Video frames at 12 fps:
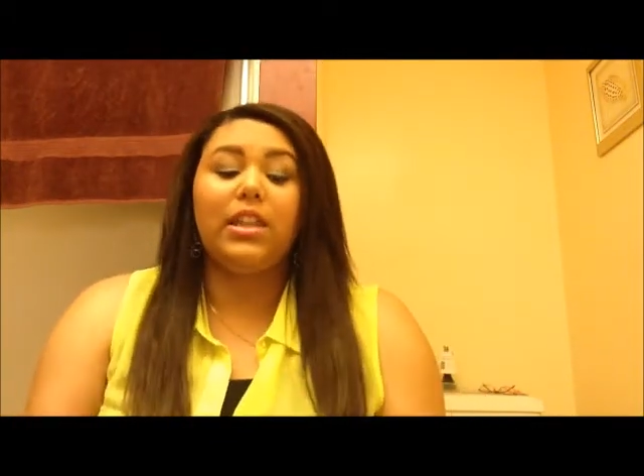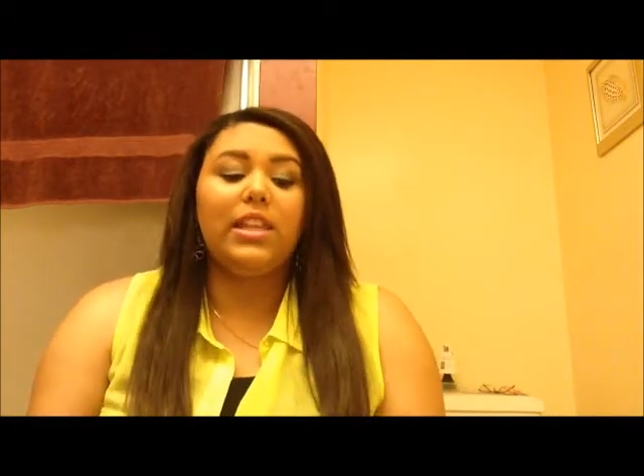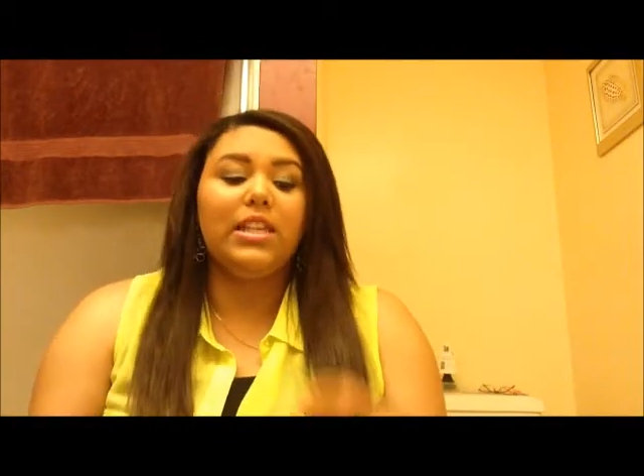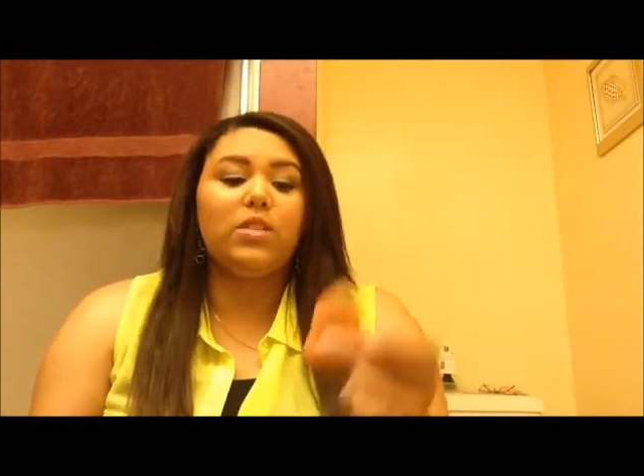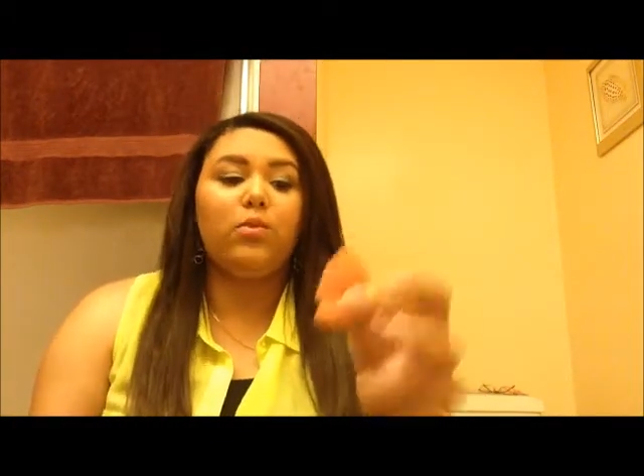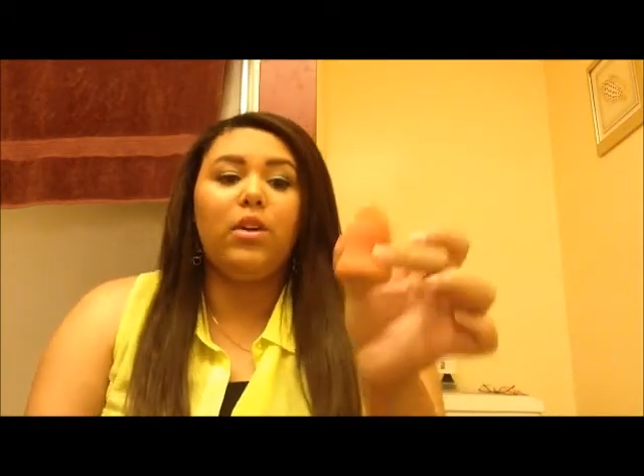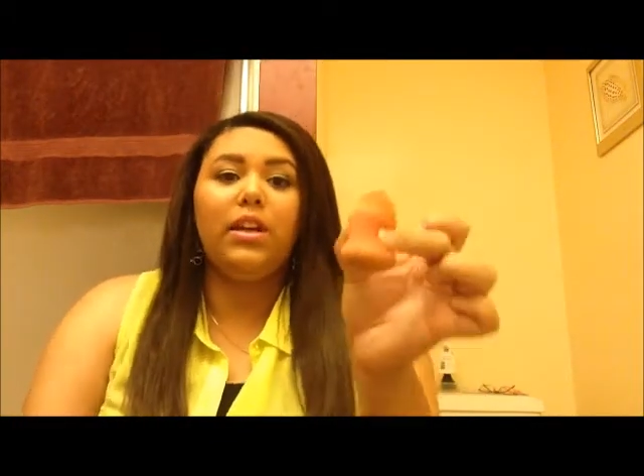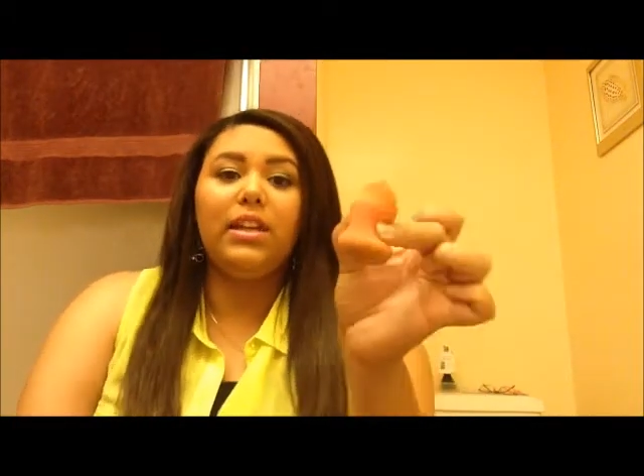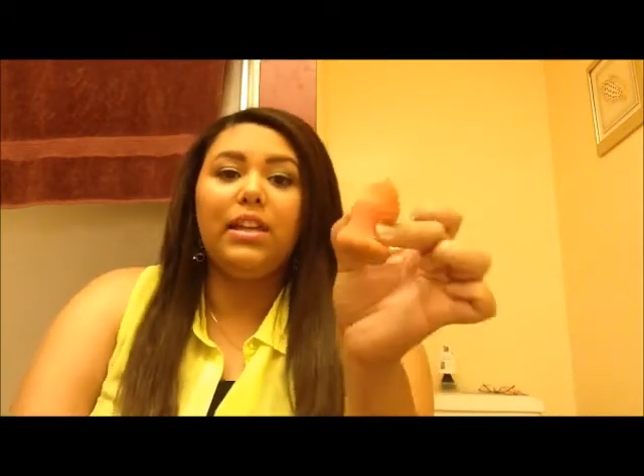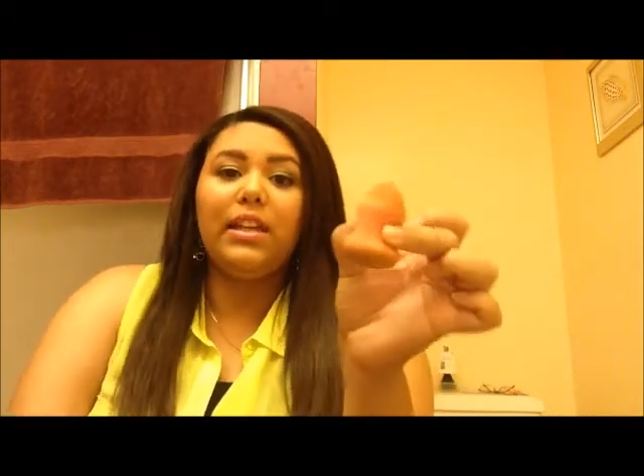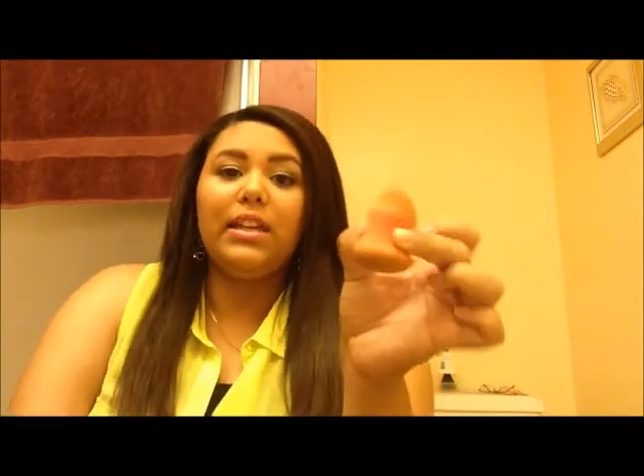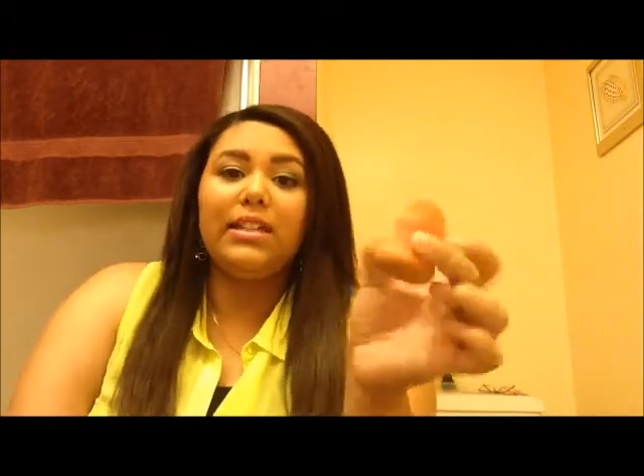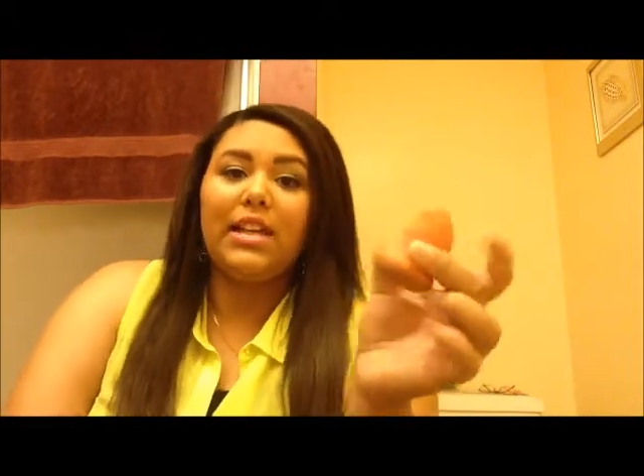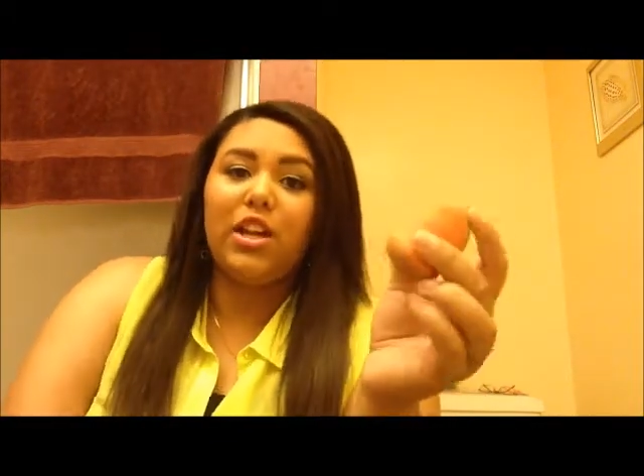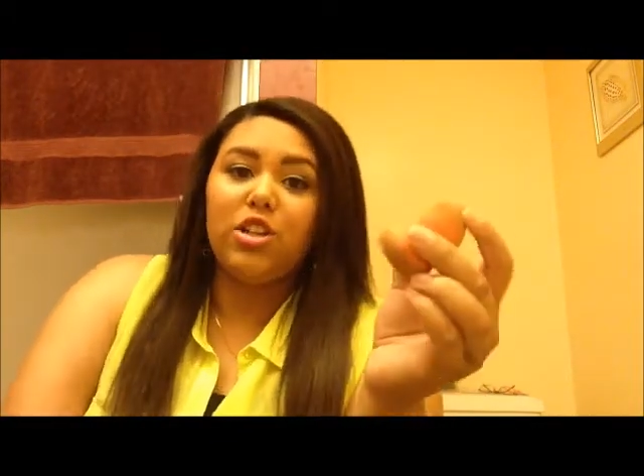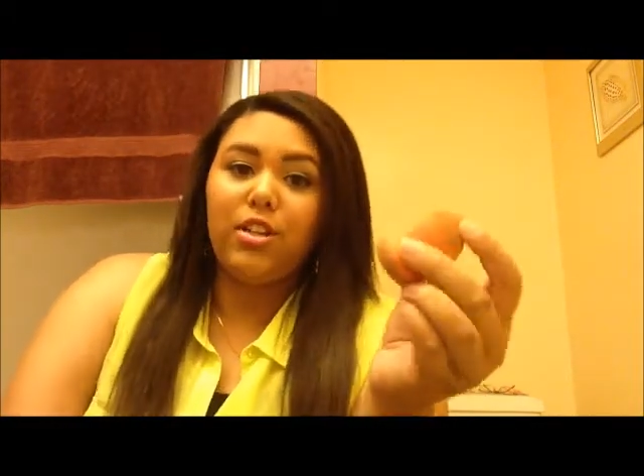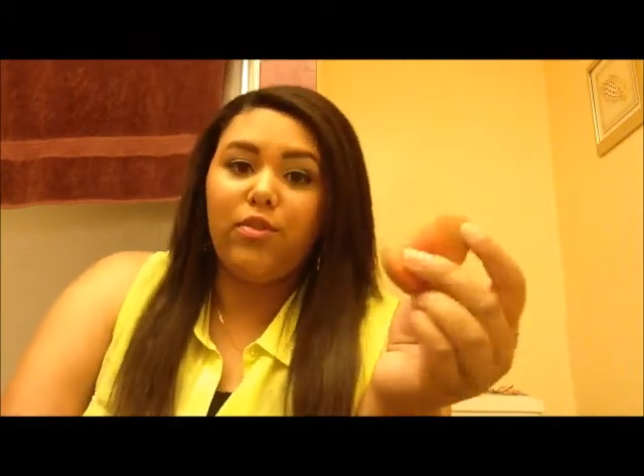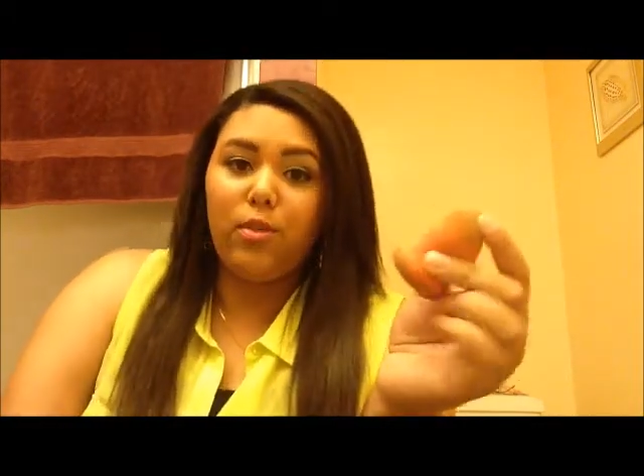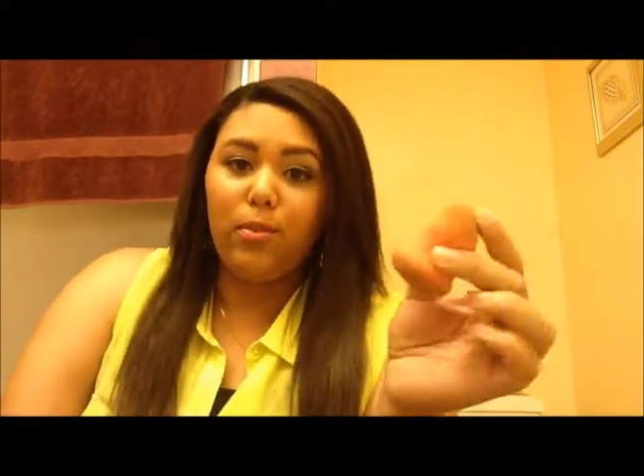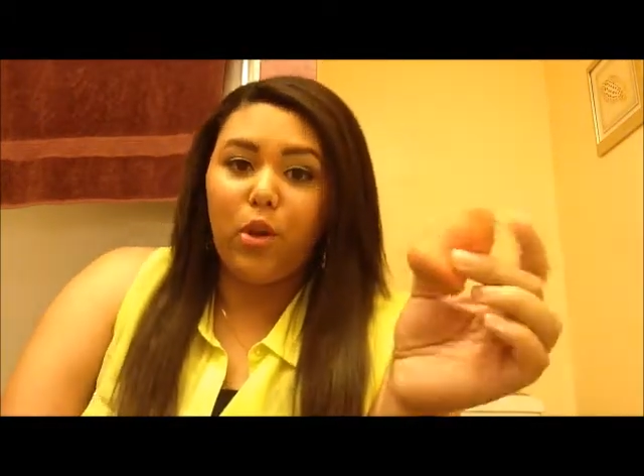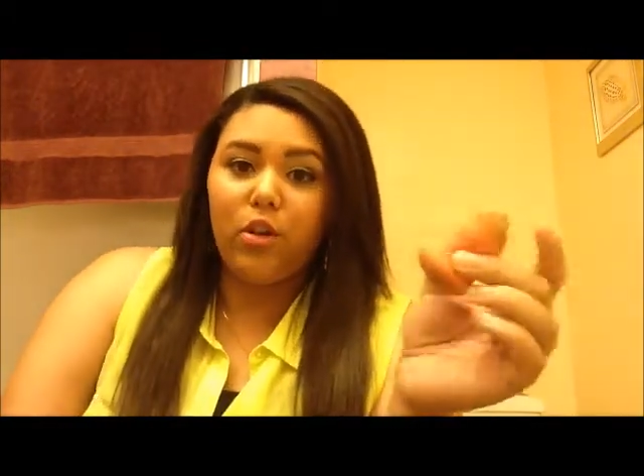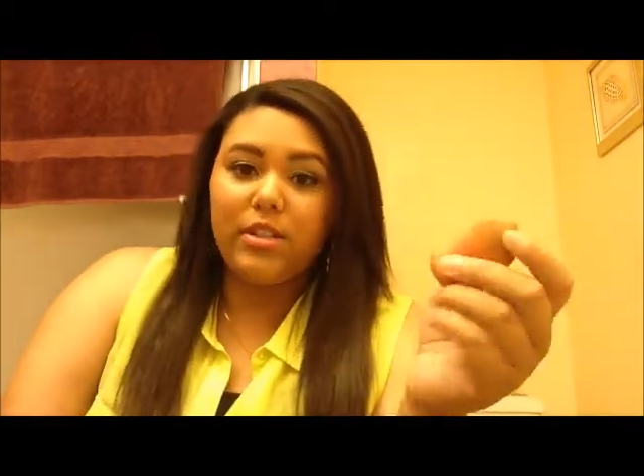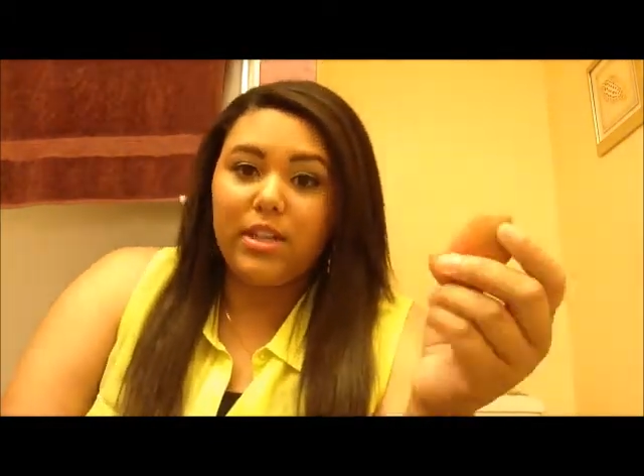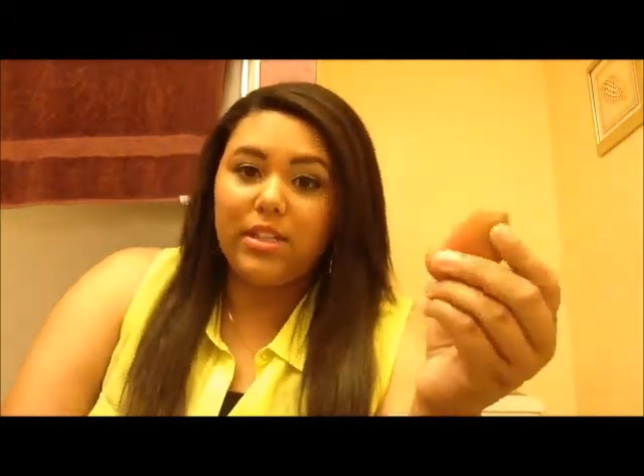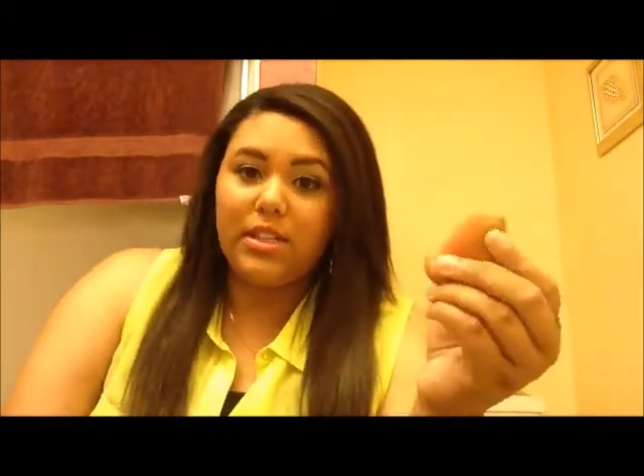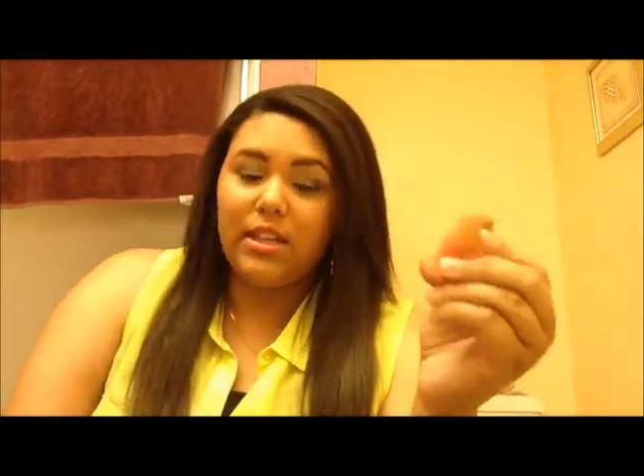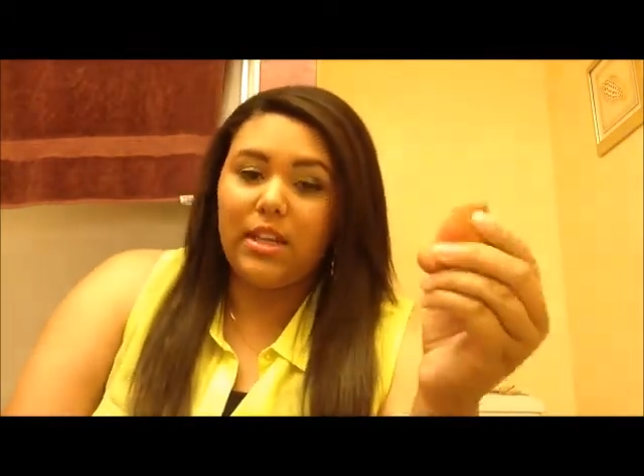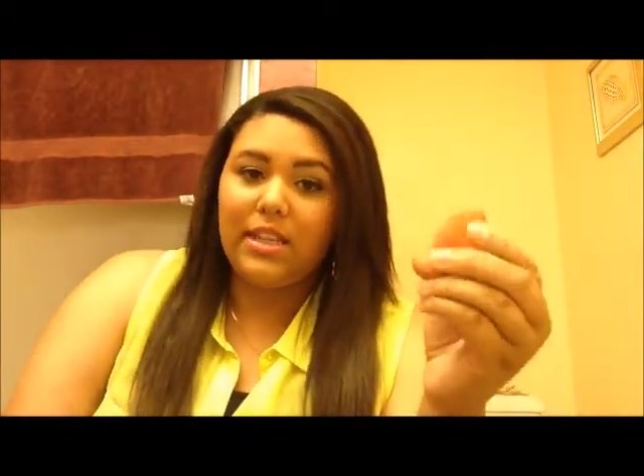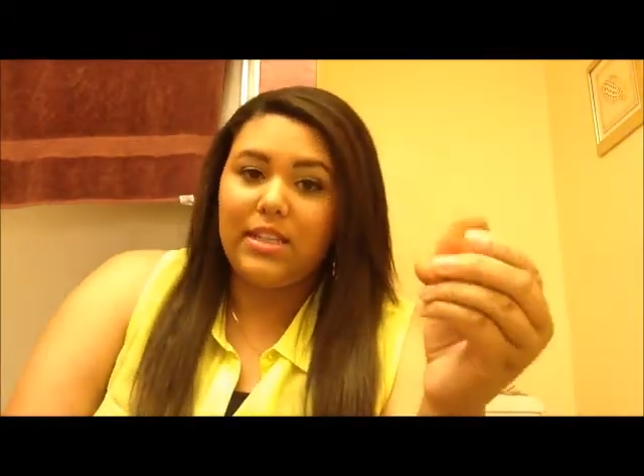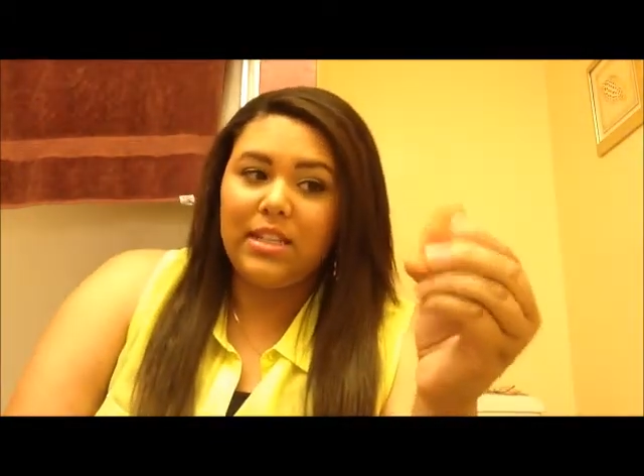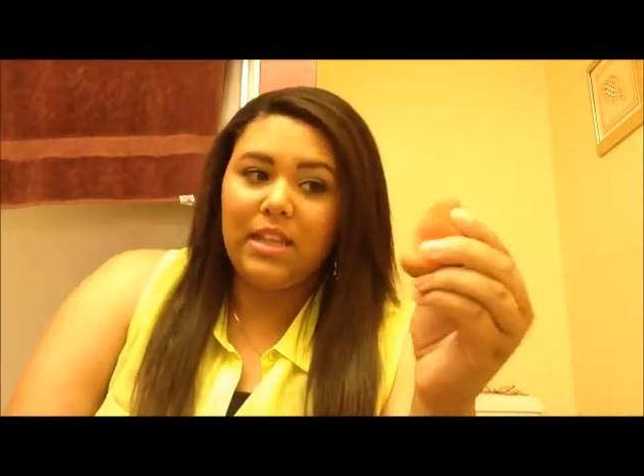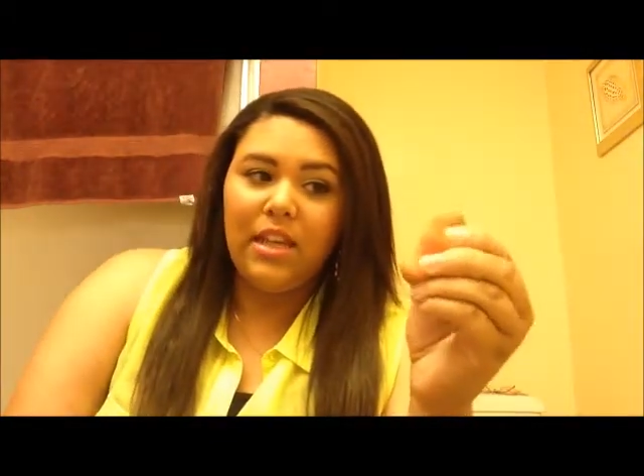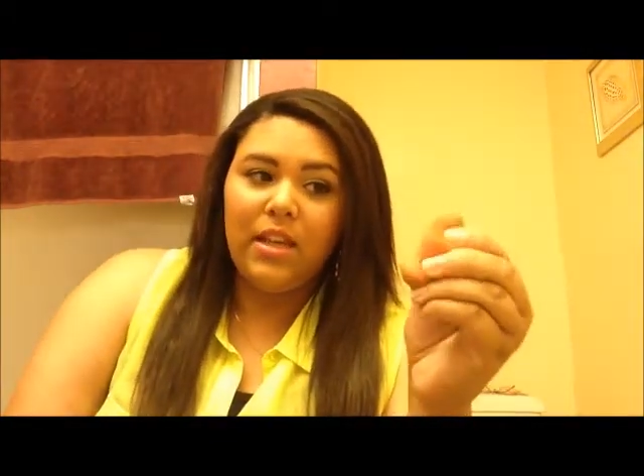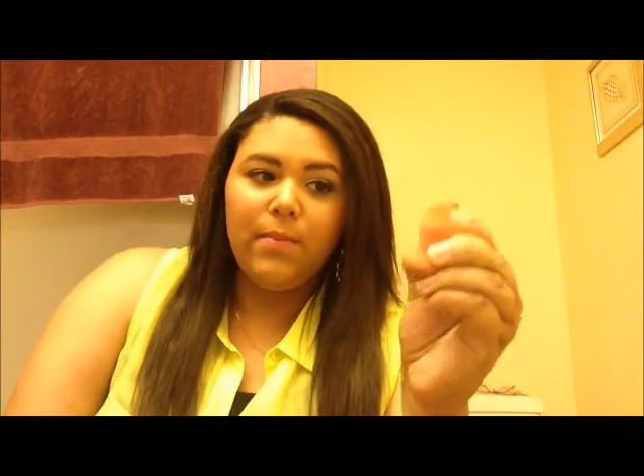This one is actually from Ulta. It's a nice